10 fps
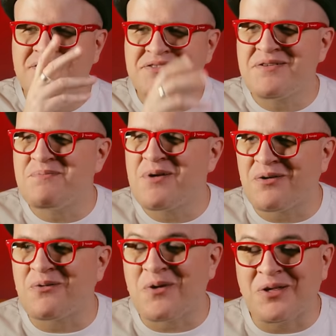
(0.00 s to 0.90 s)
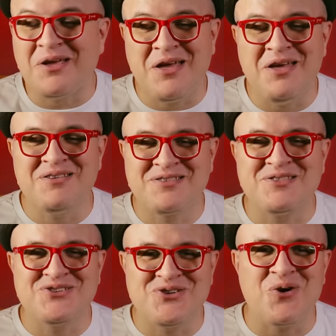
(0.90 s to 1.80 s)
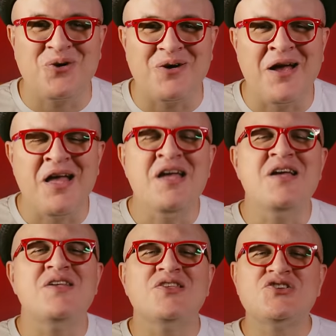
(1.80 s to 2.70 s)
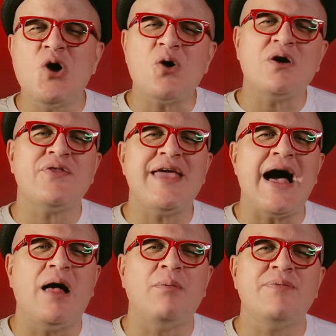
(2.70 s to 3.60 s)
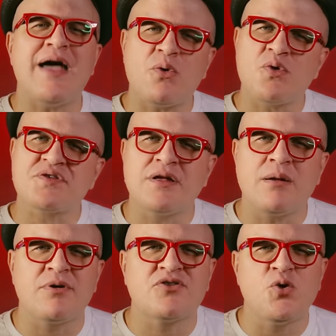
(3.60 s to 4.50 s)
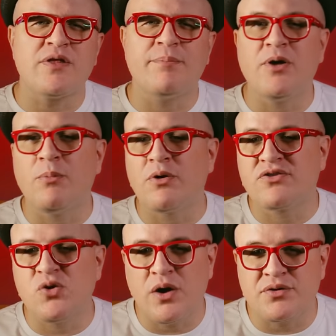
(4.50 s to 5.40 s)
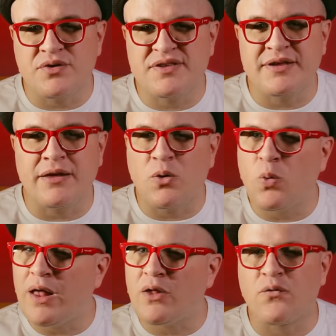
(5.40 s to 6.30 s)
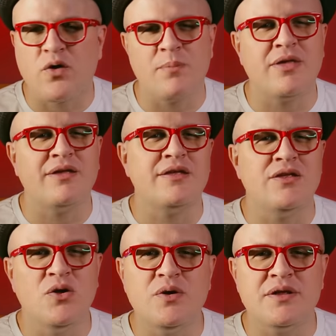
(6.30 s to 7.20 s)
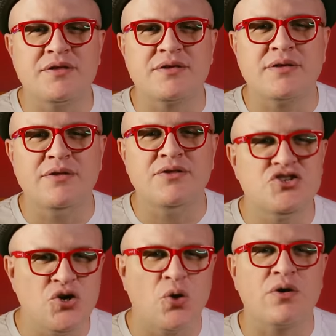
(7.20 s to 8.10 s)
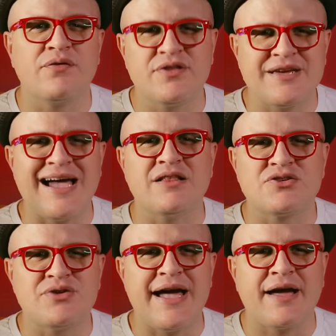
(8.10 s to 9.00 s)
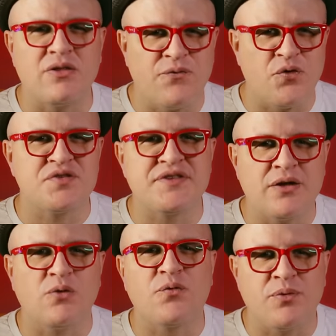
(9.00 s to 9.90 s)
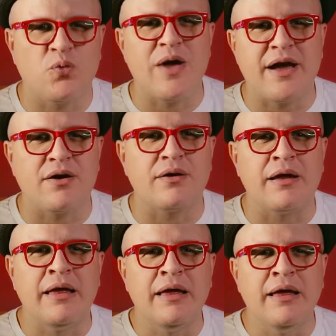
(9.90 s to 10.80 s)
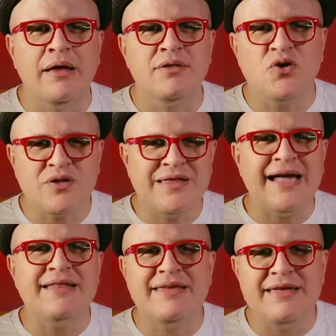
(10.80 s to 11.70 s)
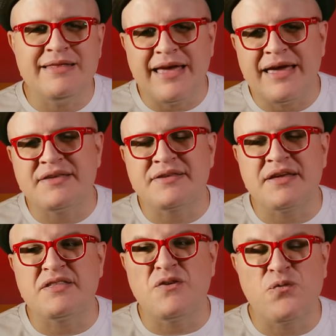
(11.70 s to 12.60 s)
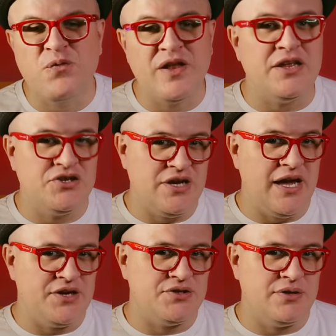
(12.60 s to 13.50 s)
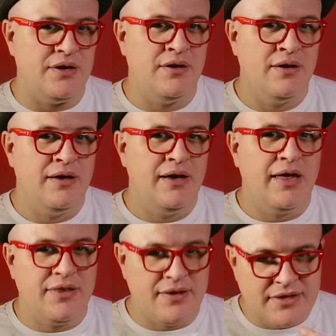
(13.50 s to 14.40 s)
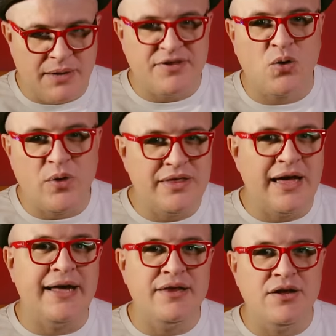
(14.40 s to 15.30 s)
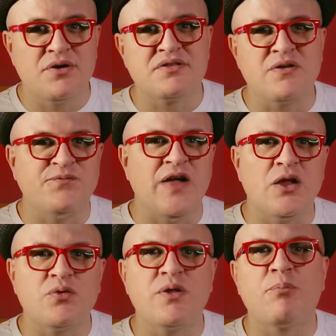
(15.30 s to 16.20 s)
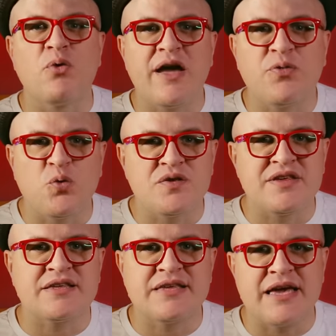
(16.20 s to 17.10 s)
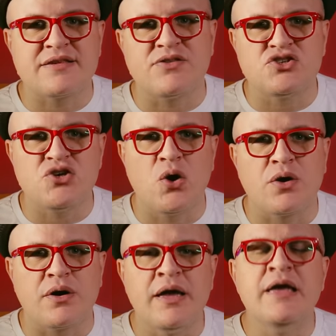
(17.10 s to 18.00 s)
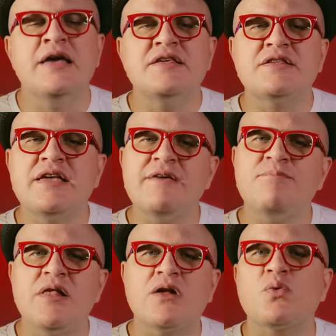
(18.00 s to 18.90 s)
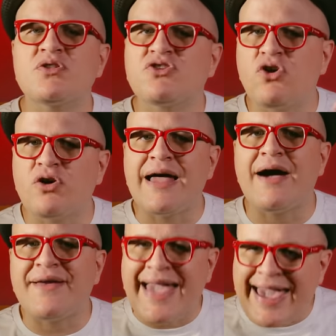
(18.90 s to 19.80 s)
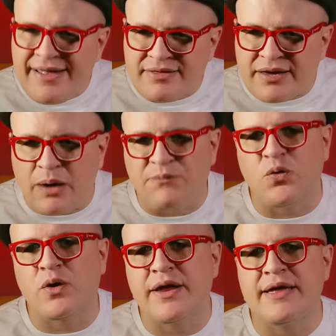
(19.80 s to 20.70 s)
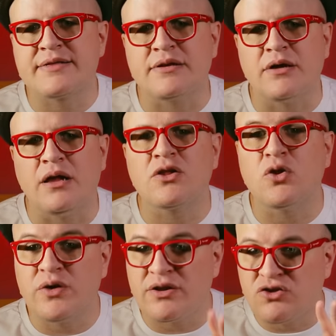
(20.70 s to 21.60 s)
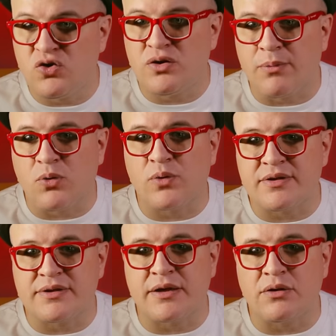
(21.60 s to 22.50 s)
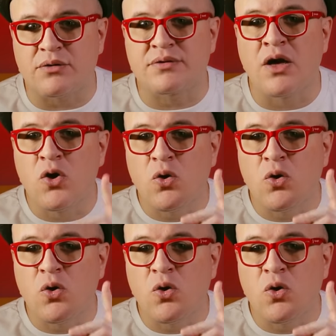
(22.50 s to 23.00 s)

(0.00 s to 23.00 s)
Steve Miller really is the Joker. The Joker, the album, that rose to number two on the Billboard two hundred, selling well over a million units. Joker, the title track and the first single from the record, took nineteen days to finish, actually. In the subsequent nine years that followed the breakthrough success of The Joker, Steve Miller would turn out eight top forty hits in all, including two number one singles,